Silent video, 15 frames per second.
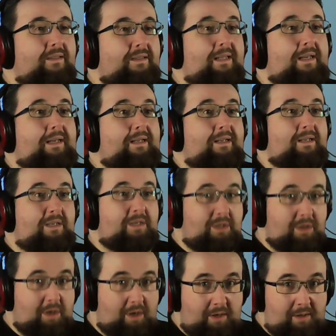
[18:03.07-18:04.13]
Like,
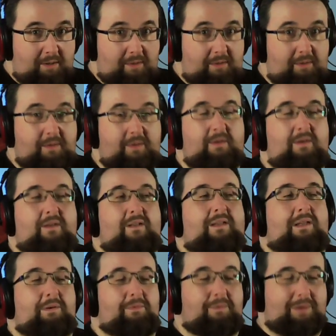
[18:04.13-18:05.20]
no,
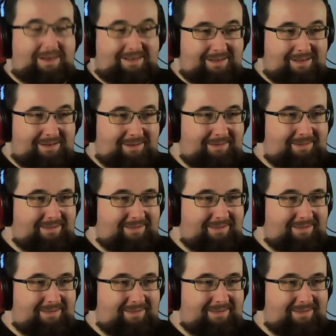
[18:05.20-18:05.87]
right now.